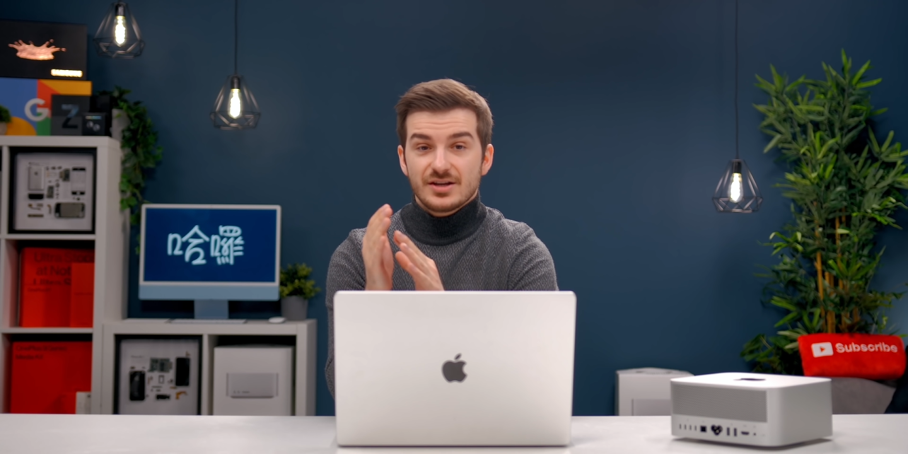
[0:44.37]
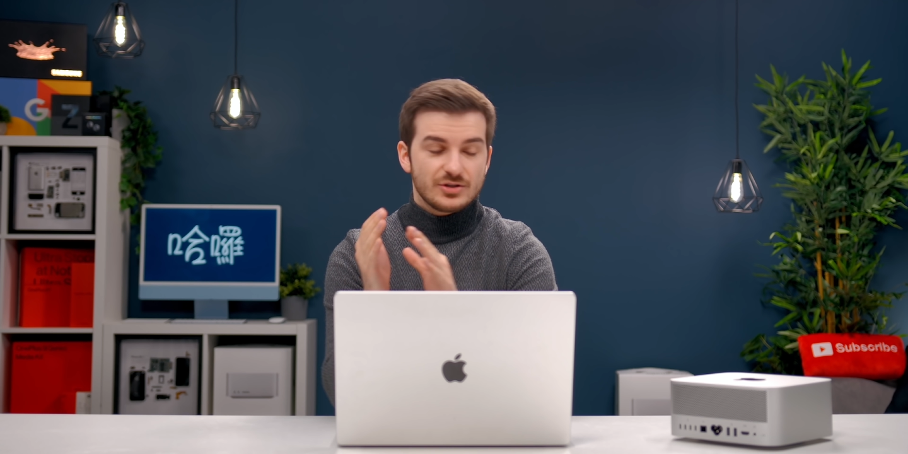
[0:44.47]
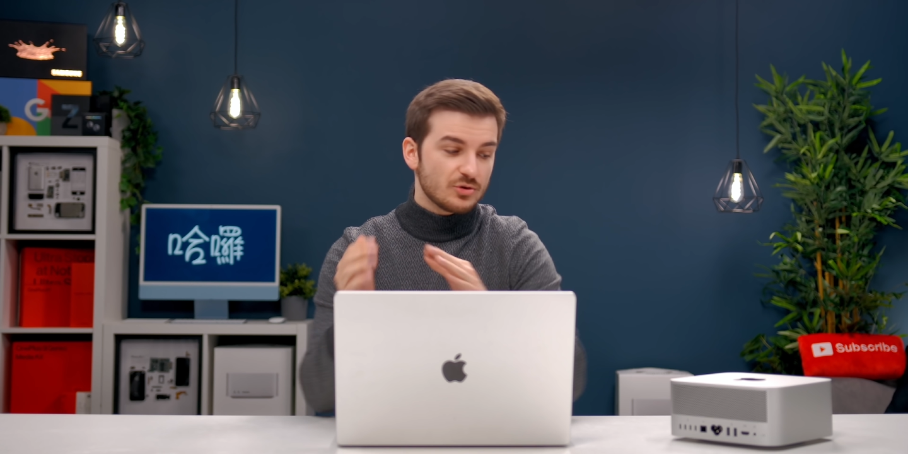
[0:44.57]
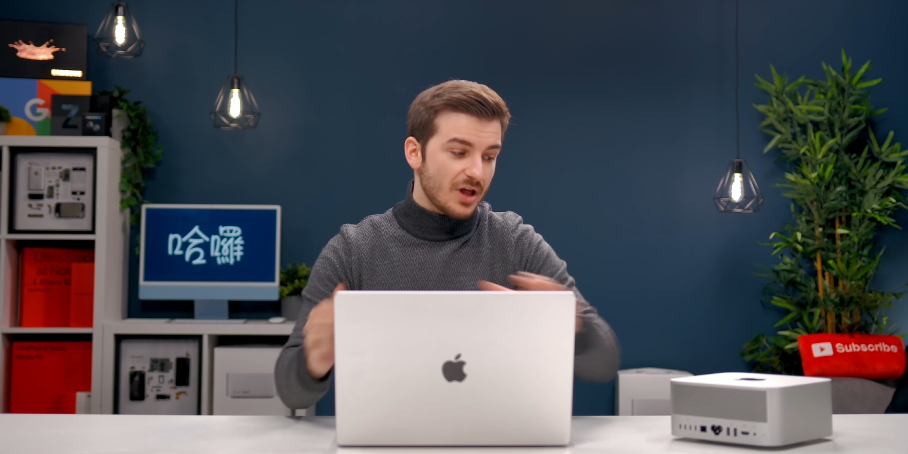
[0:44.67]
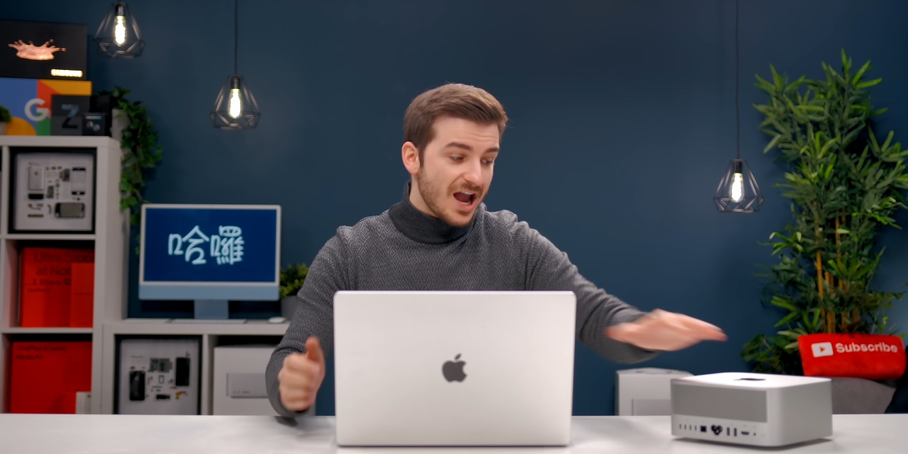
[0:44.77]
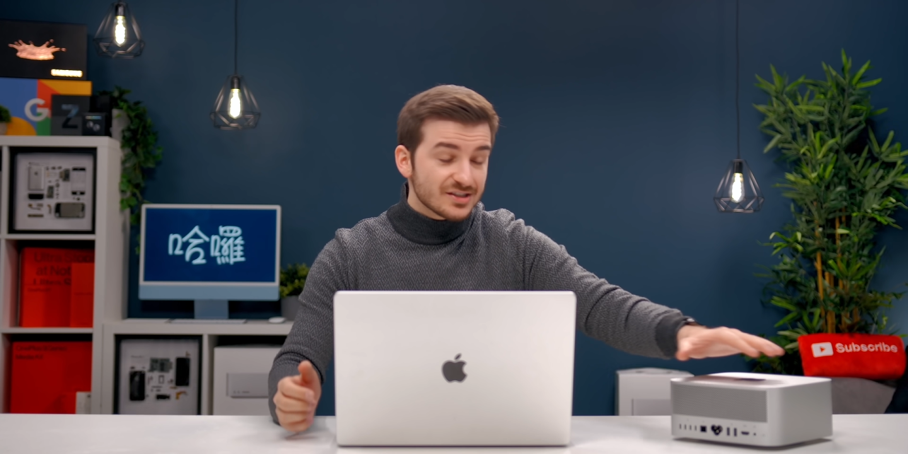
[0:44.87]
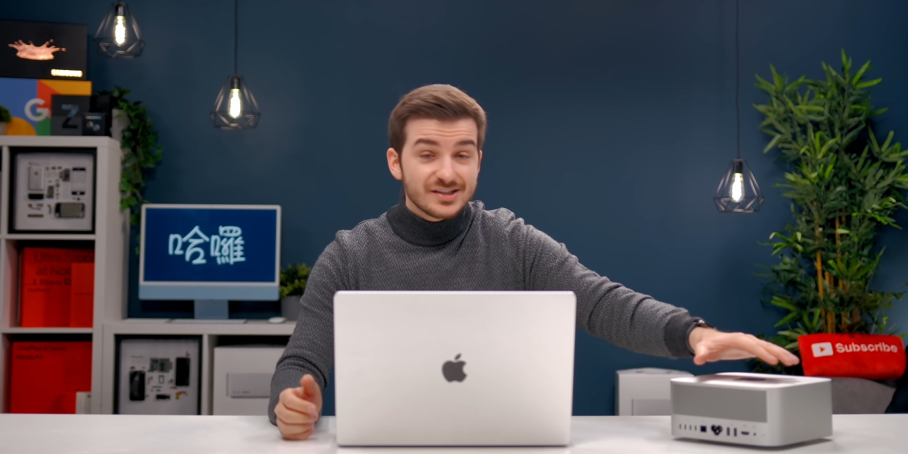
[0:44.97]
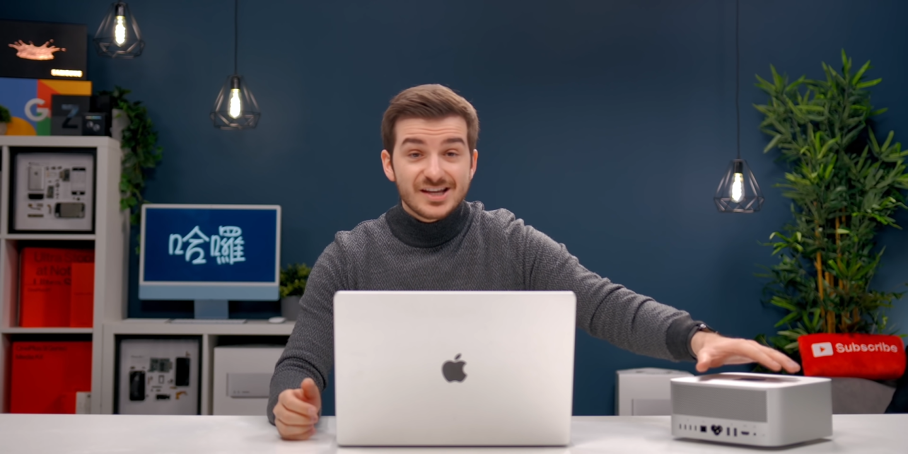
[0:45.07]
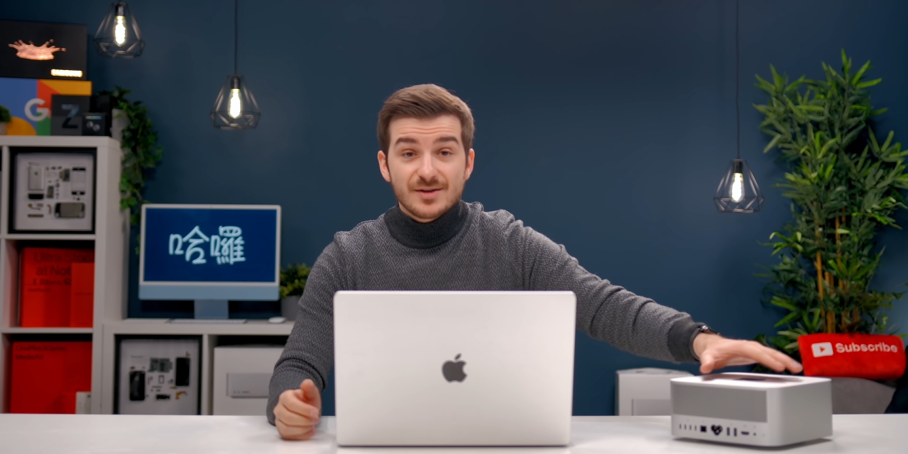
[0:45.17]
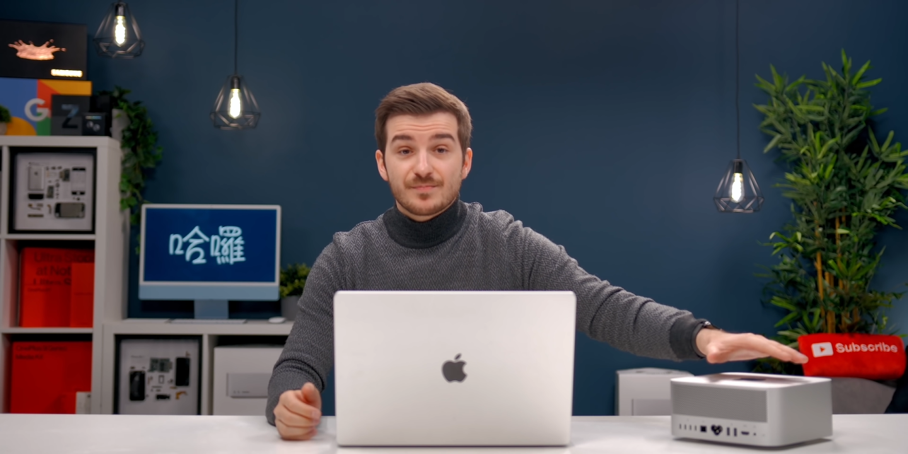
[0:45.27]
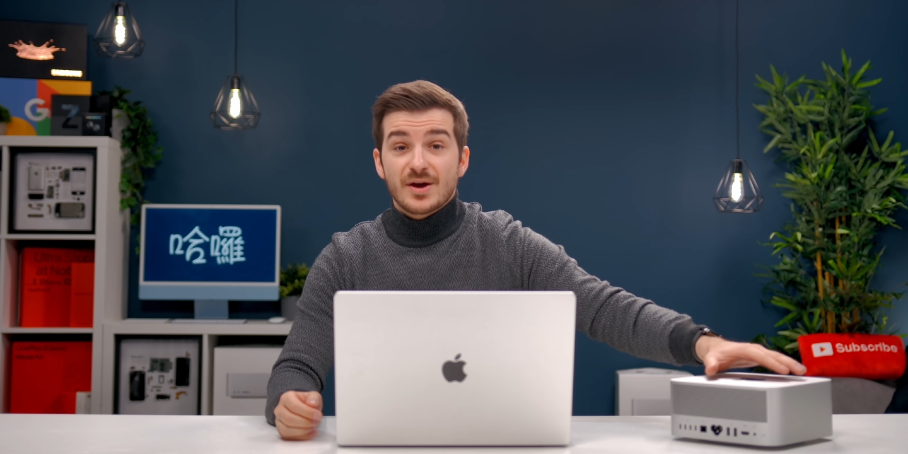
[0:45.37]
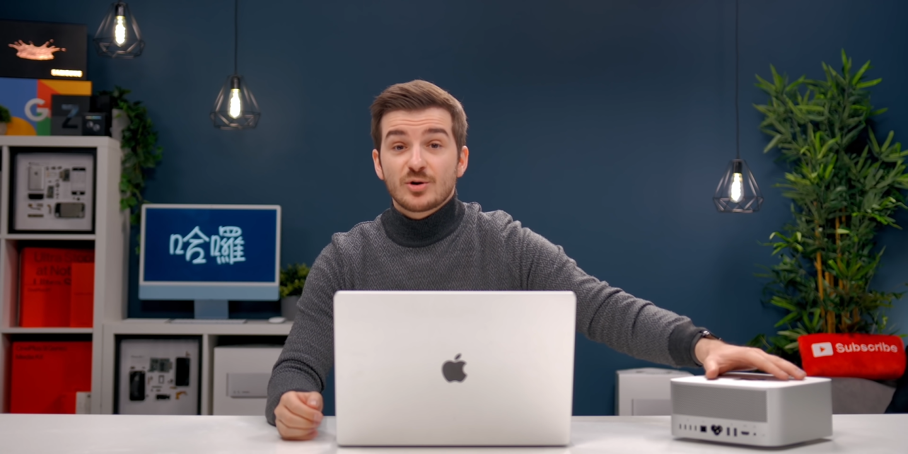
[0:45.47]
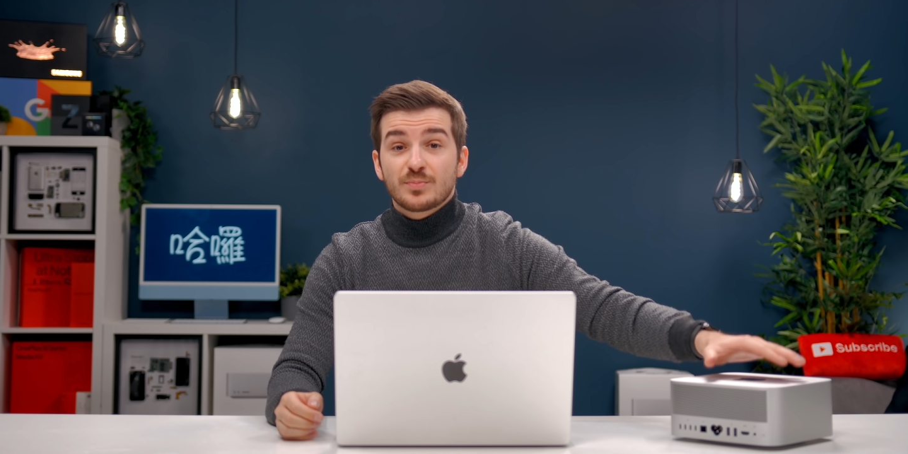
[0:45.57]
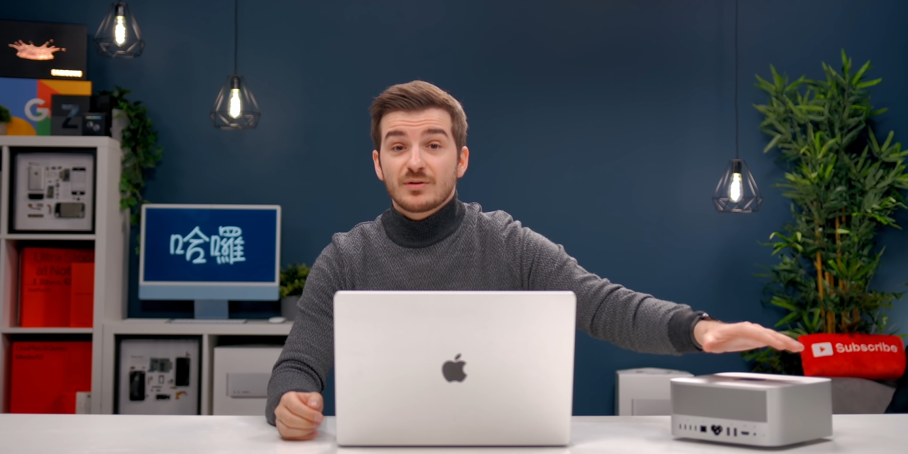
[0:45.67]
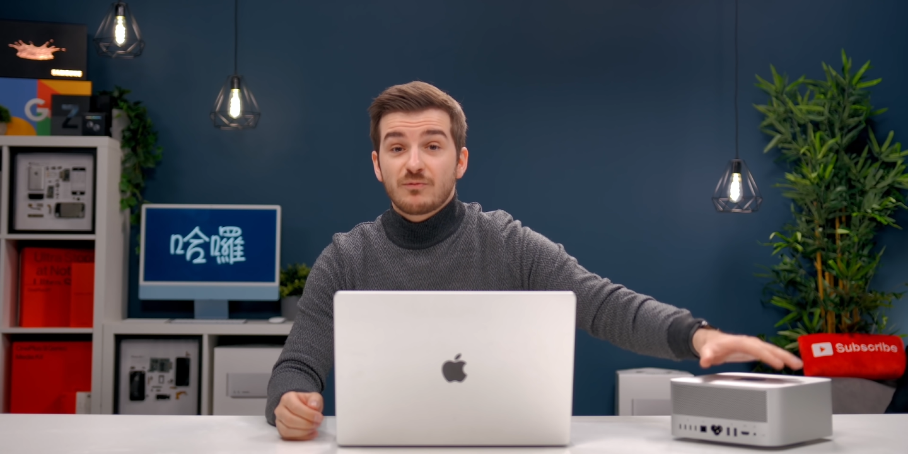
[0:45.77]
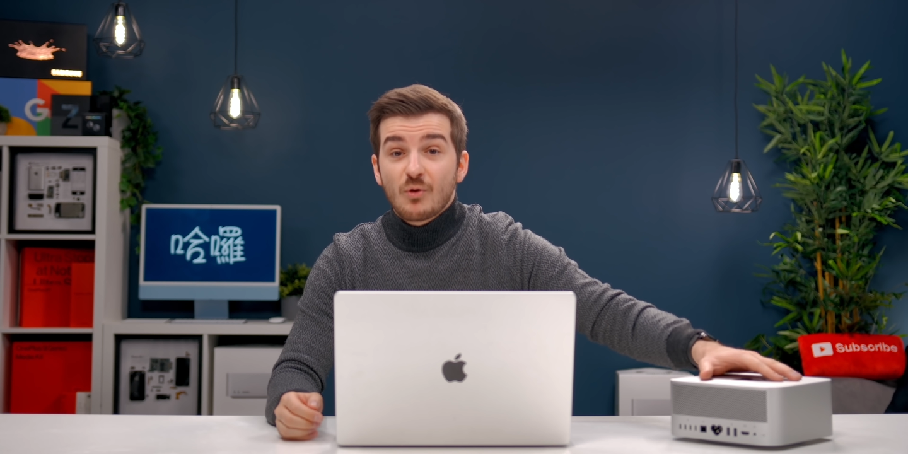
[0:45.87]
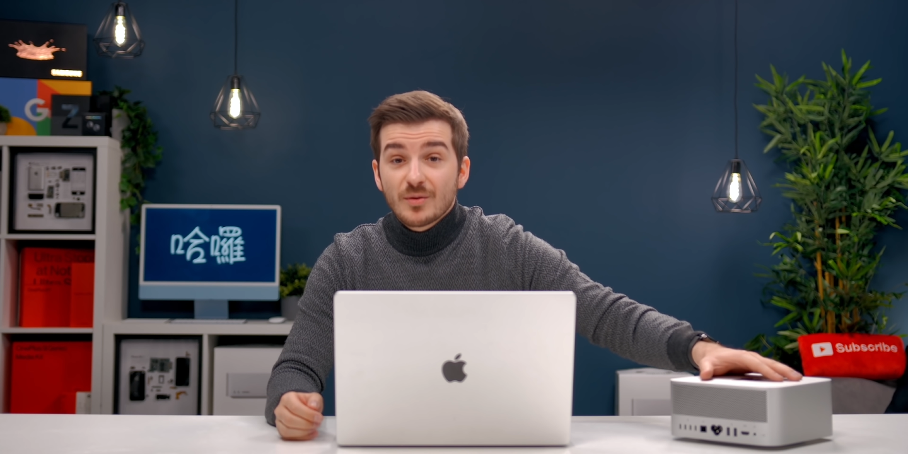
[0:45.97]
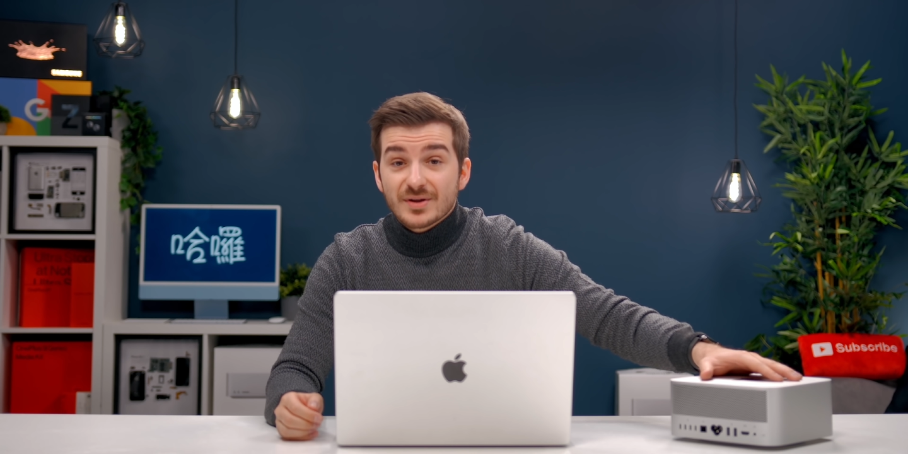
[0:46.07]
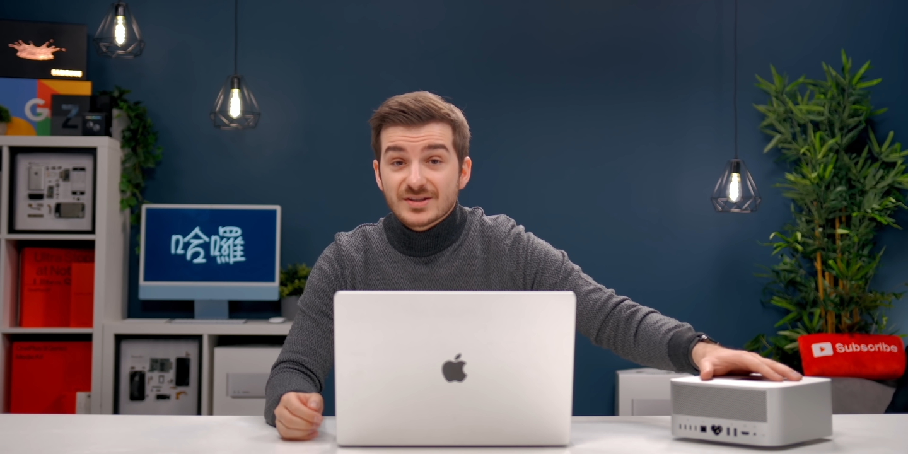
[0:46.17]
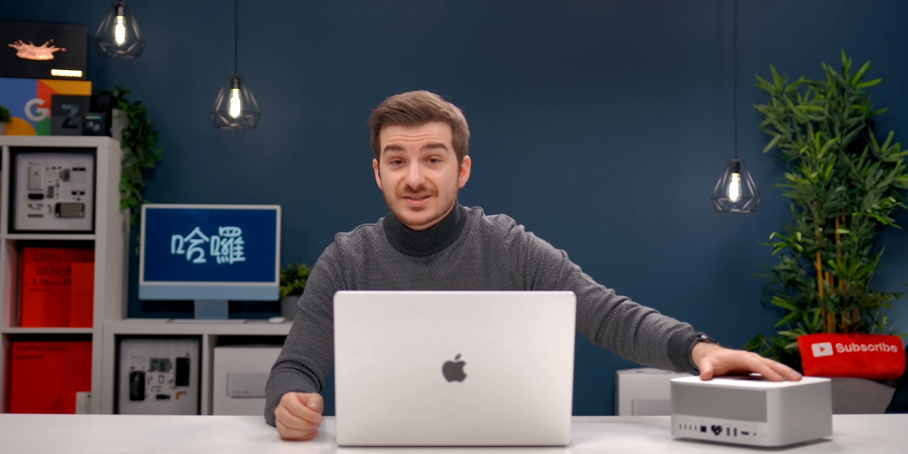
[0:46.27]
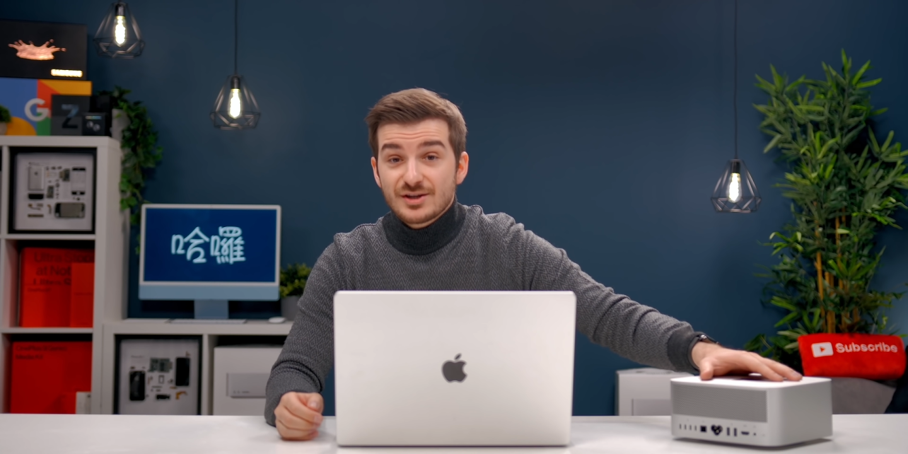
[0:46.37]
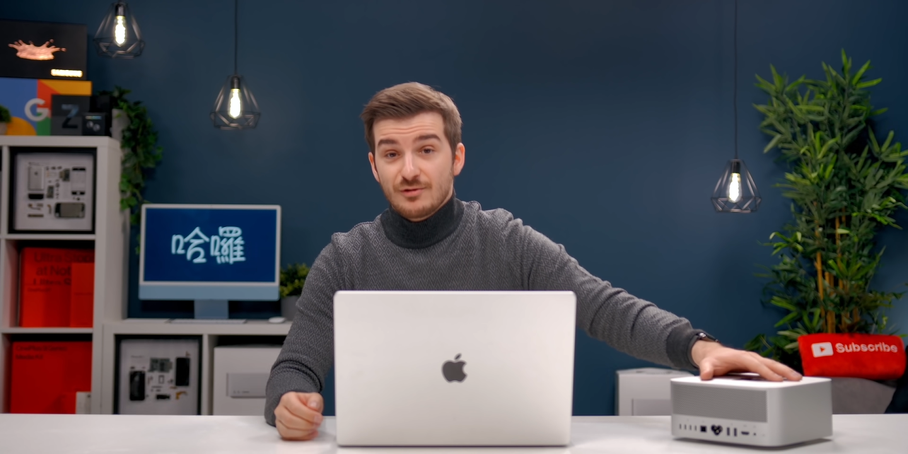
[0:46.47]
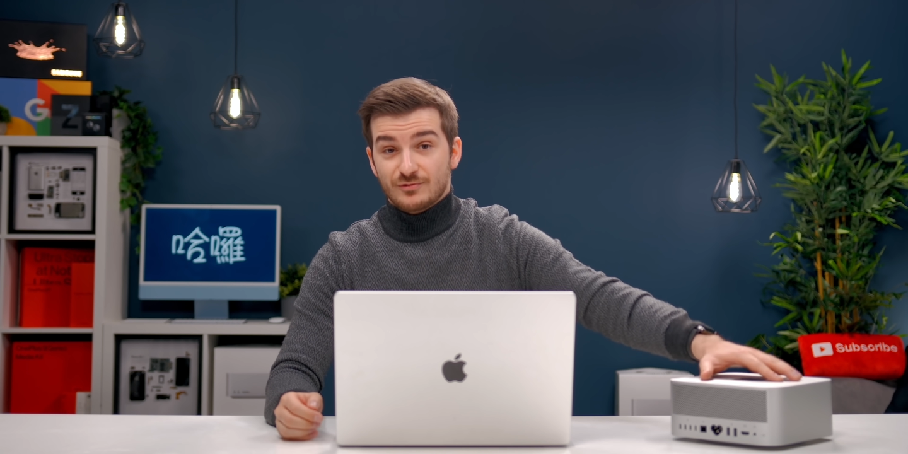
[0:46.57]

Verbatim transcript: you'll actually get better performance